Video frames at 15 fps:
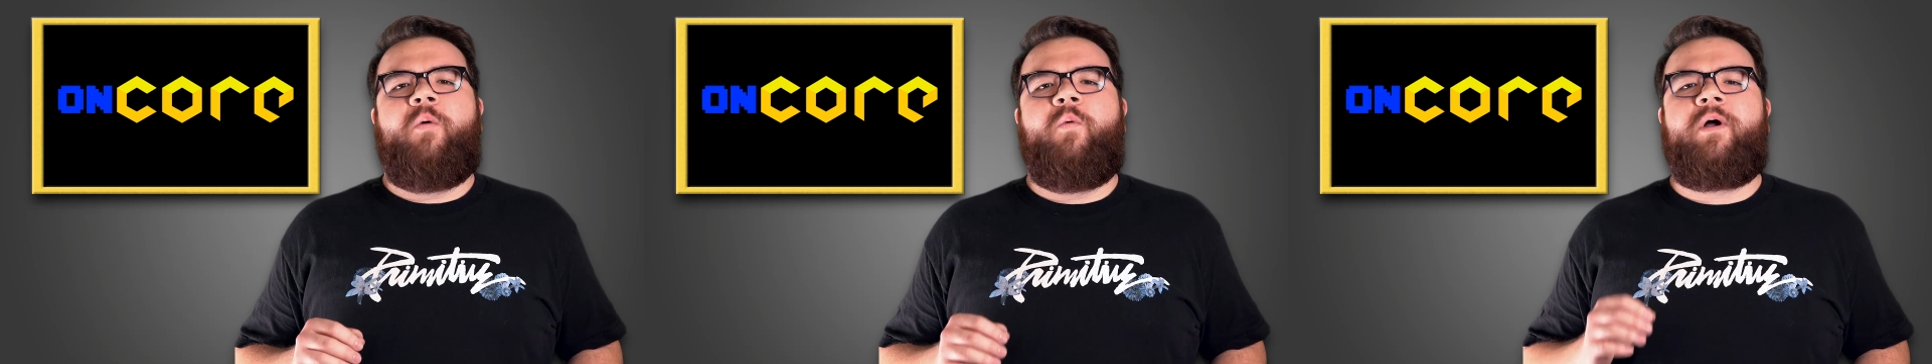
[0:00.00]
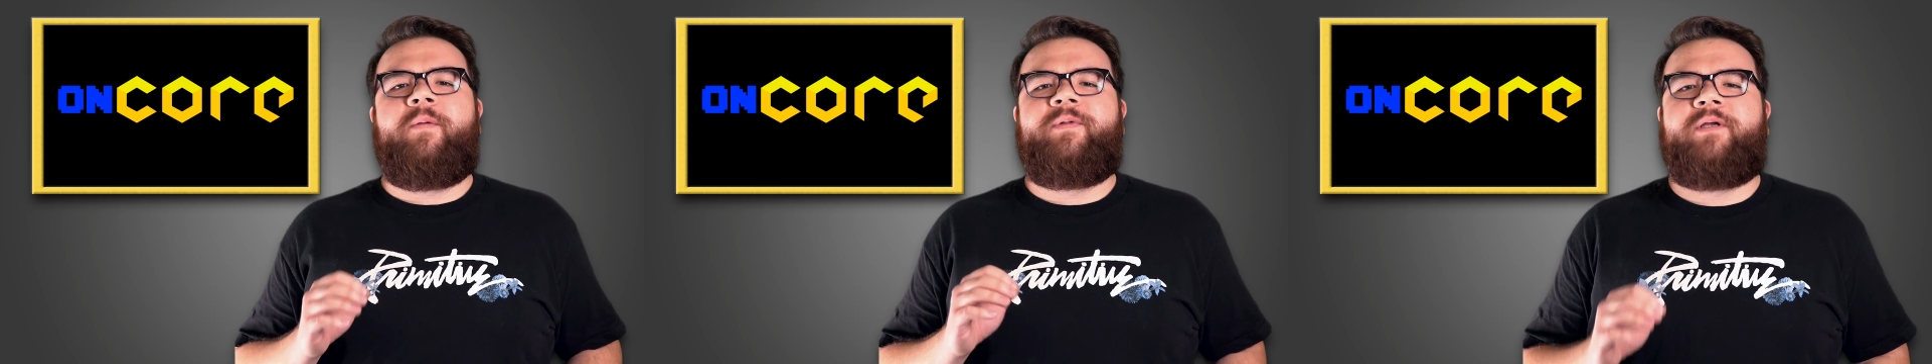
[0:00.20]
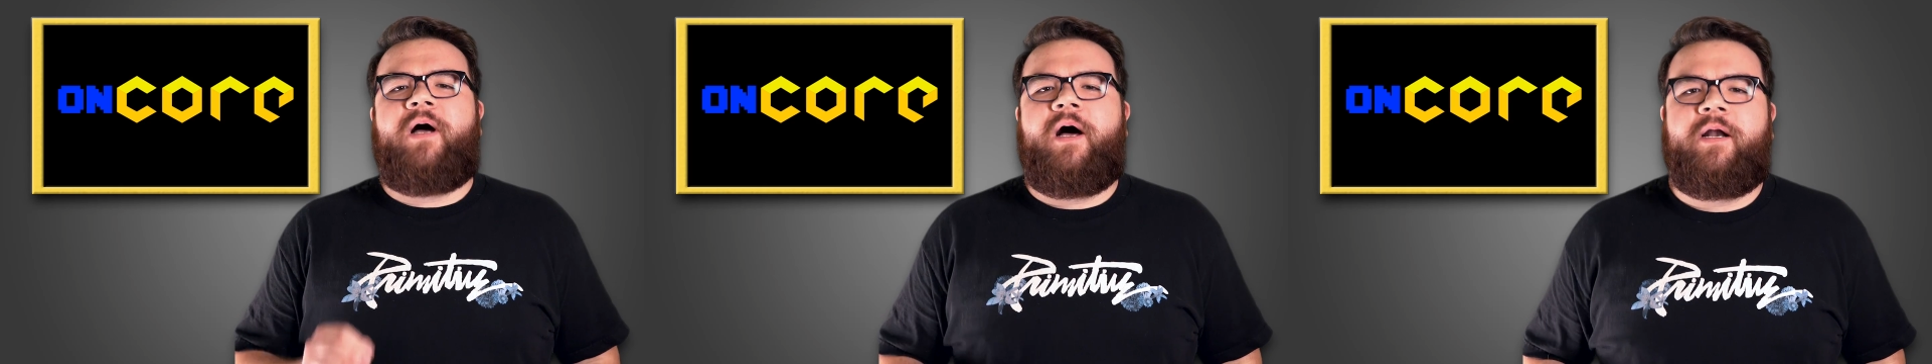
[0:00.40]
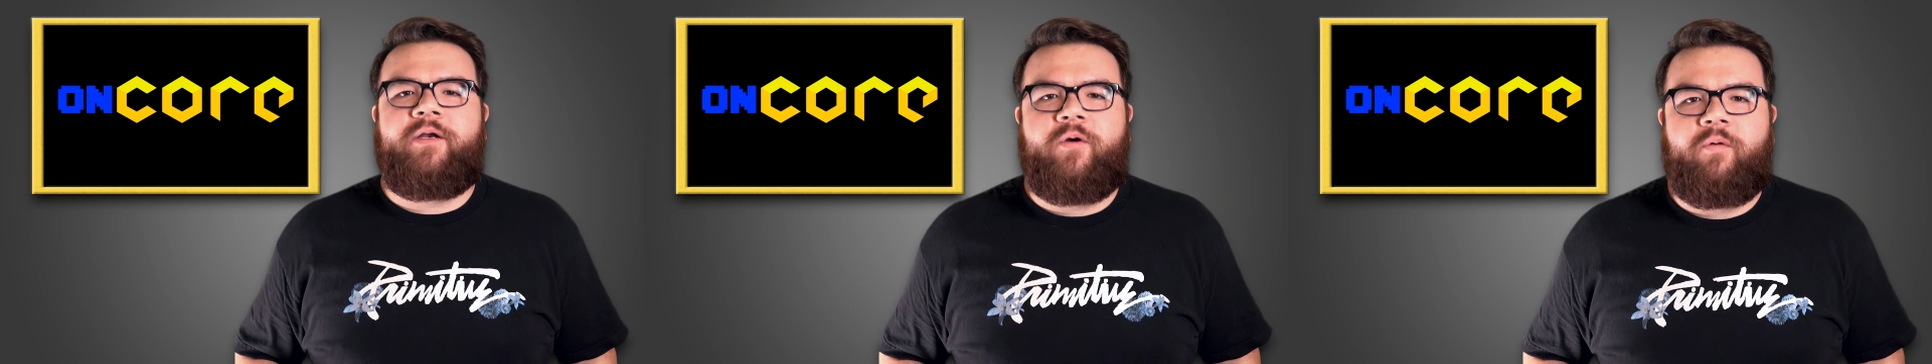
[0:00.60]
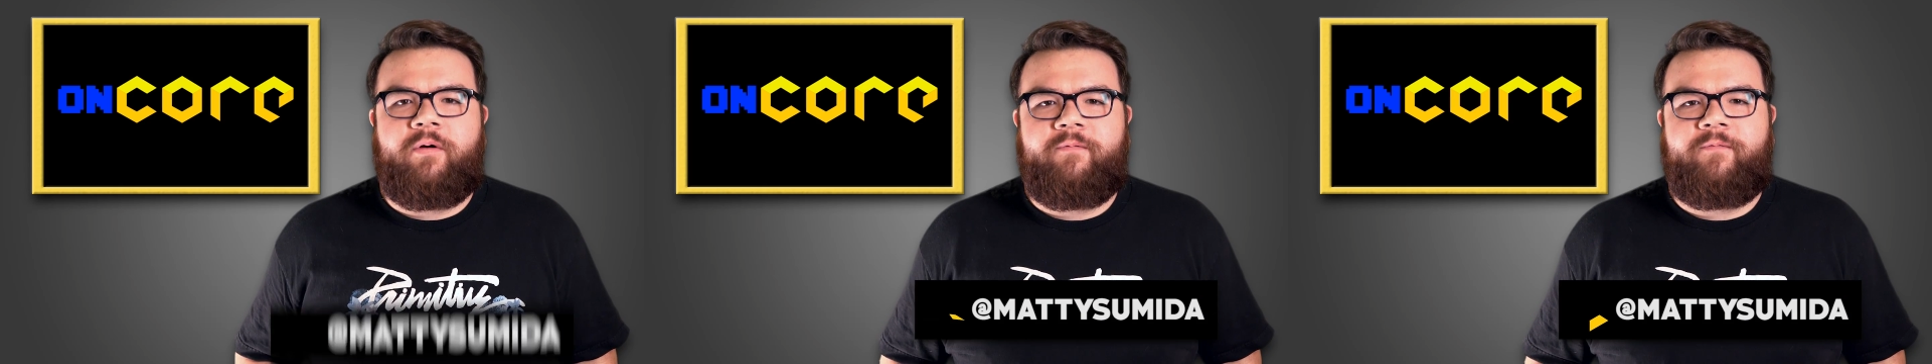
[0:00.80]
Welcome to
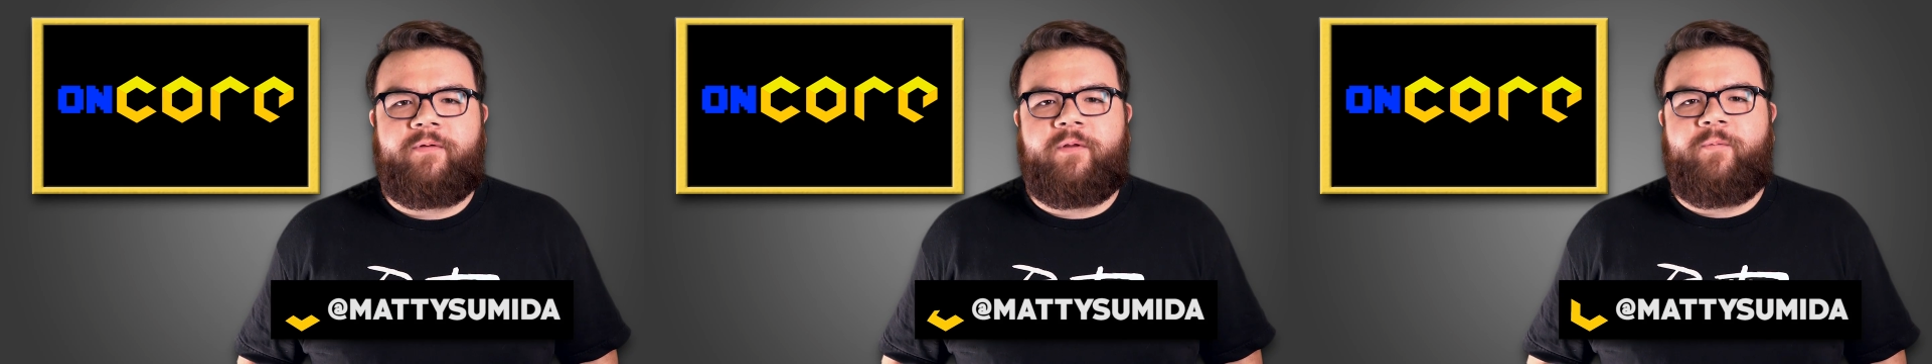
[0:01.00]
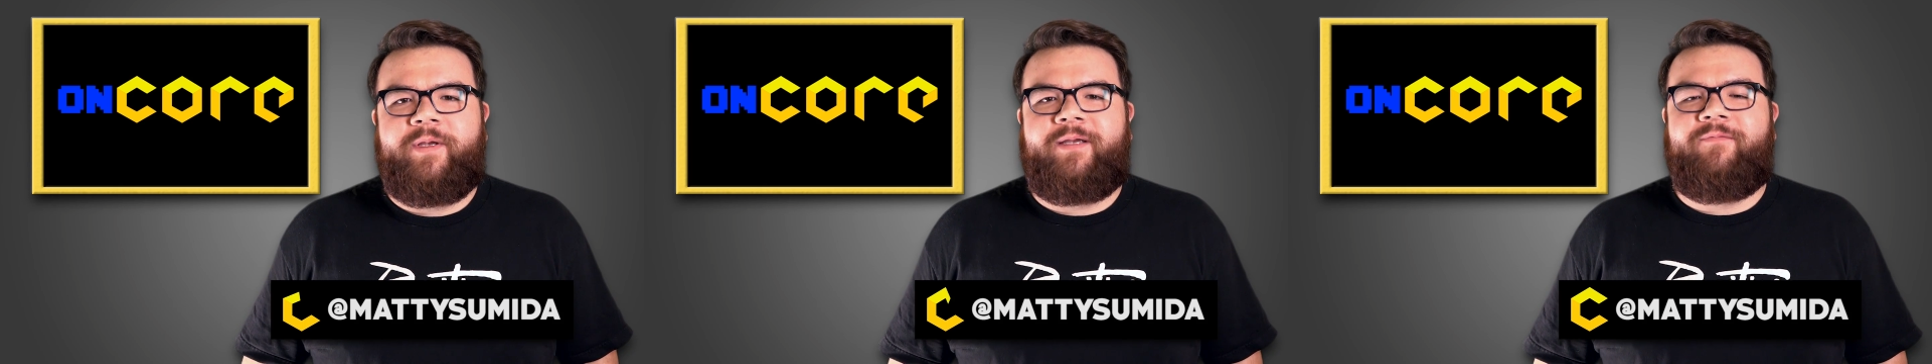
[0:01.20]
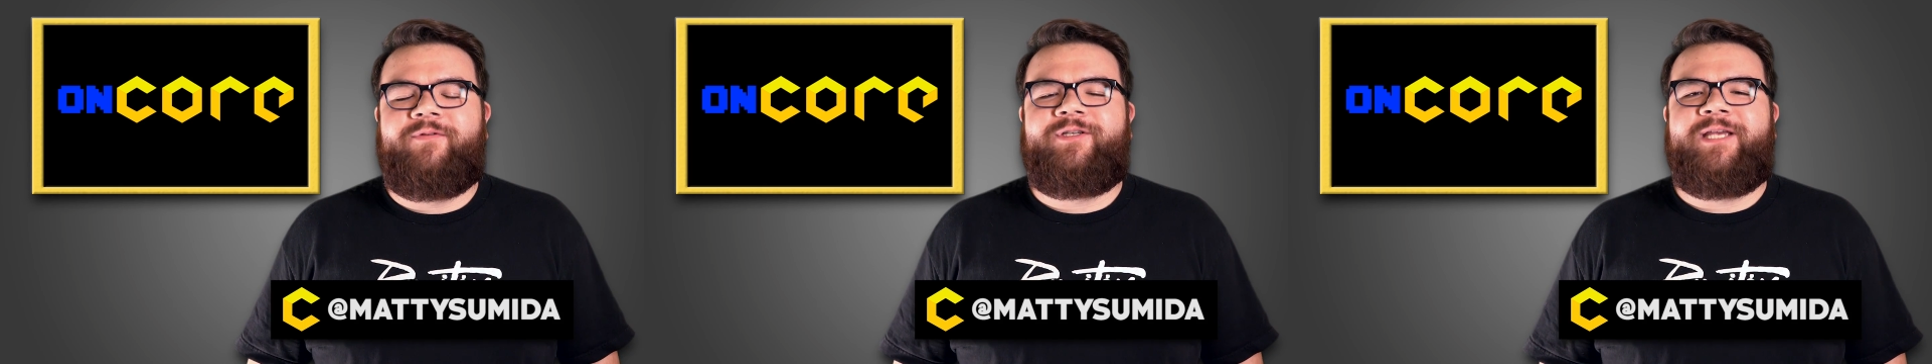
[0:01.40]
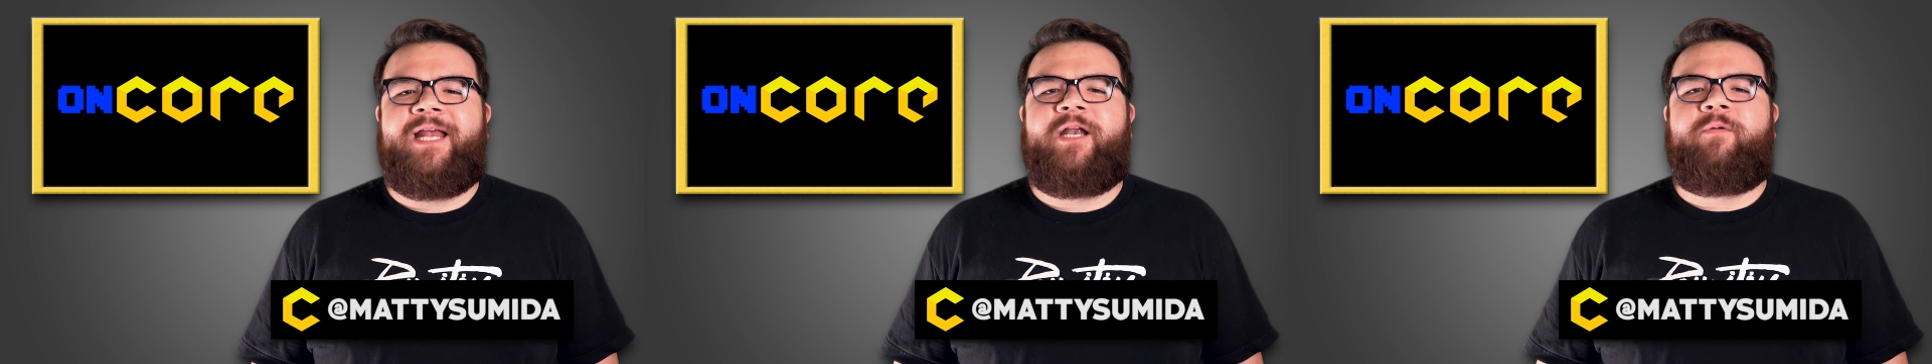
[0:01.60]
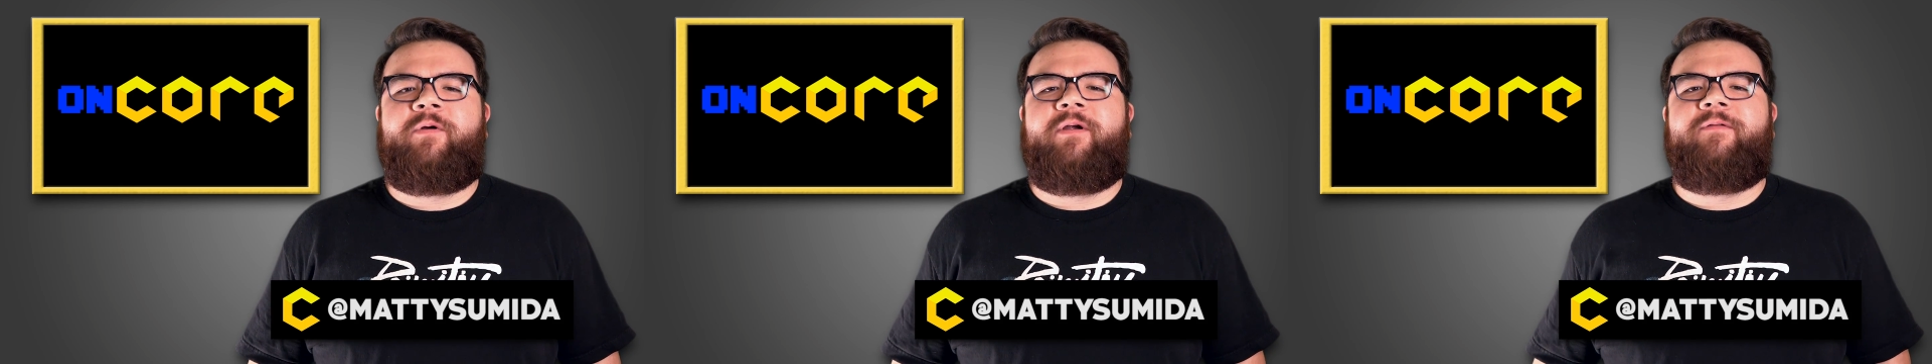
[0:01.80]
OnCore for the week of
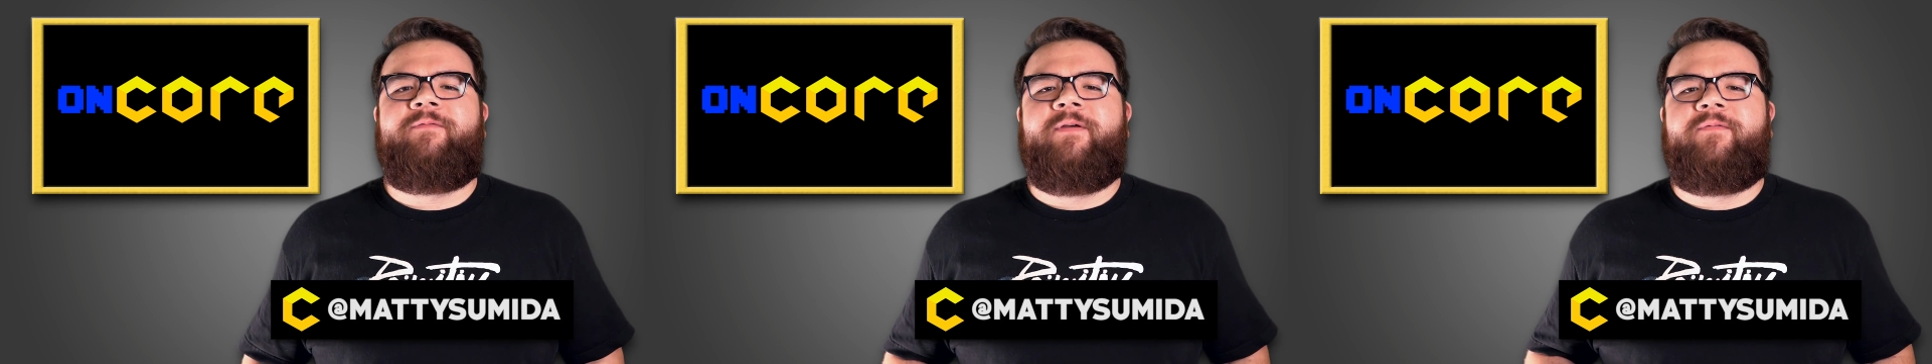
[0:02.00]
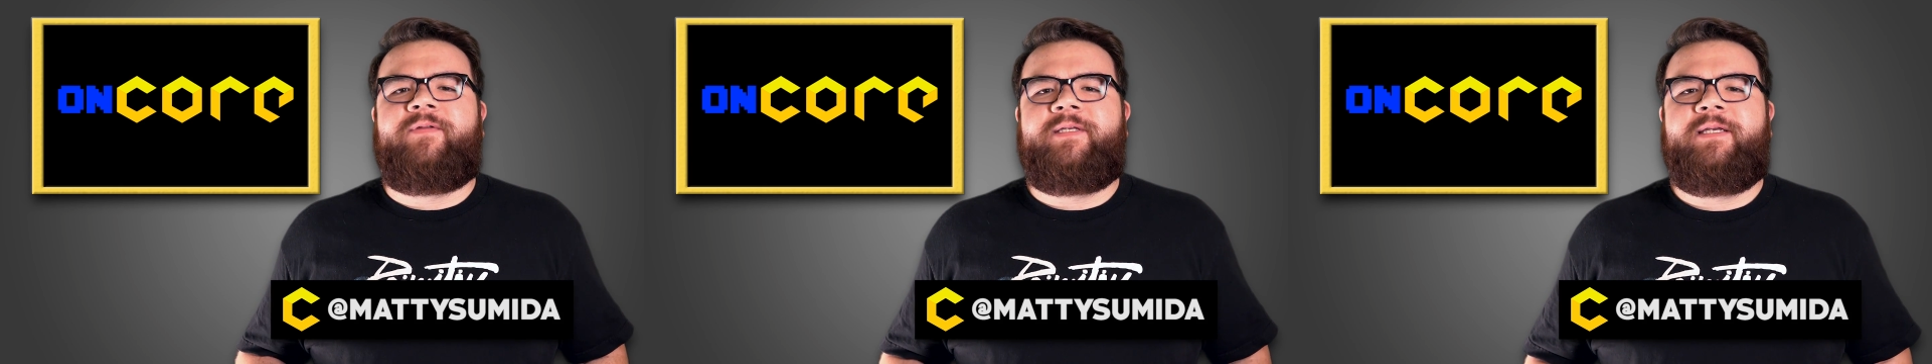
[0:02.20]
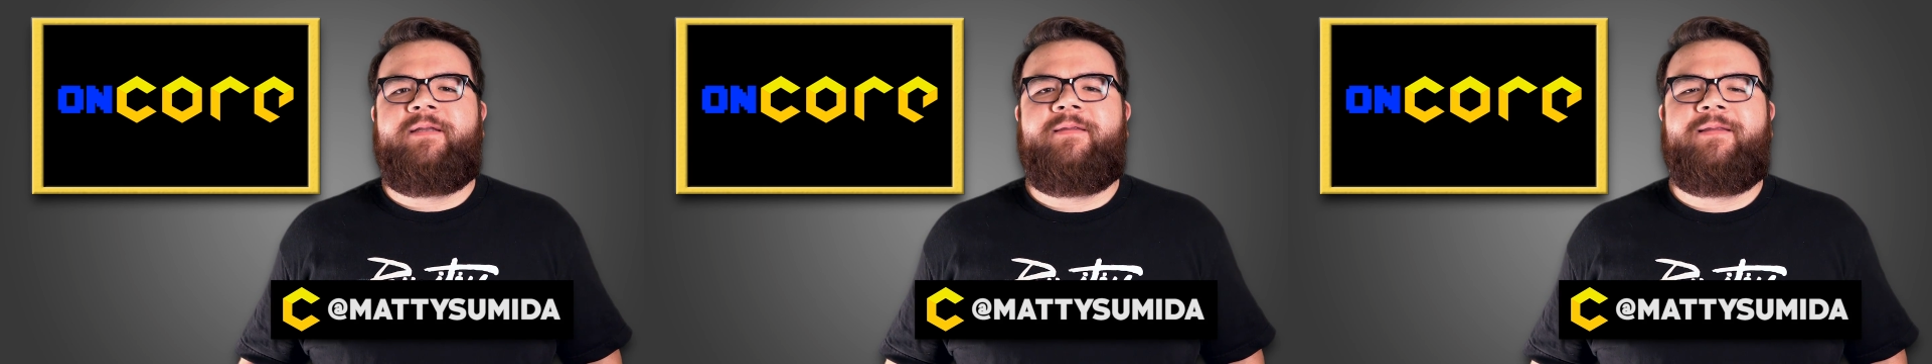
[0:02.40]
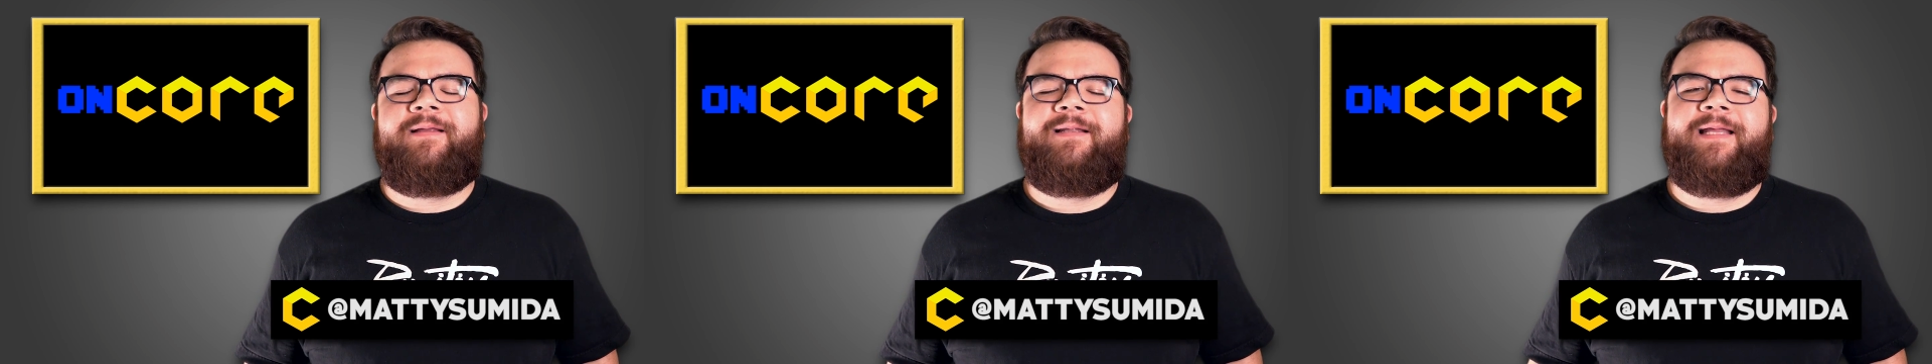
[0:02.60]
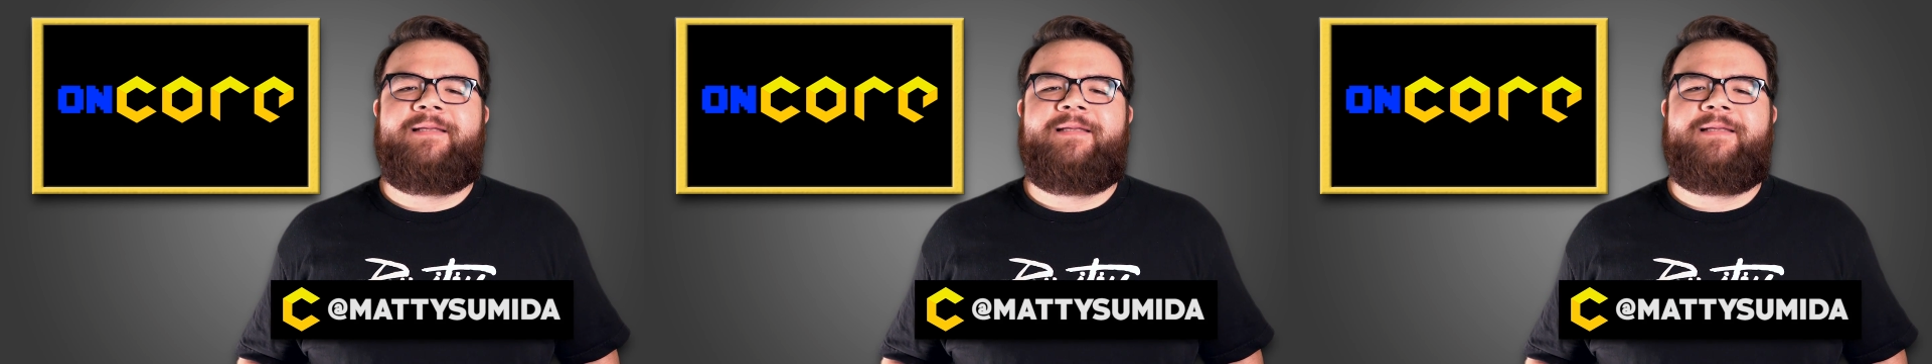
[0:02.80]
January 15th.